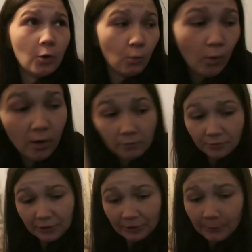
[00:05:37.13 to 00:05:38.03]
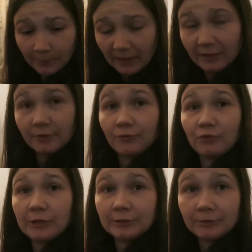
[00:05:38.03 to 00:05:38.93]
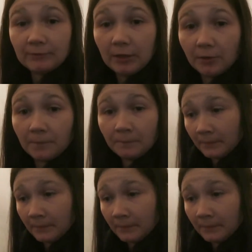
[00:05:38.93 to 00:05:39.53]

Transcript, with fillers: a while ago I just forgot to vlog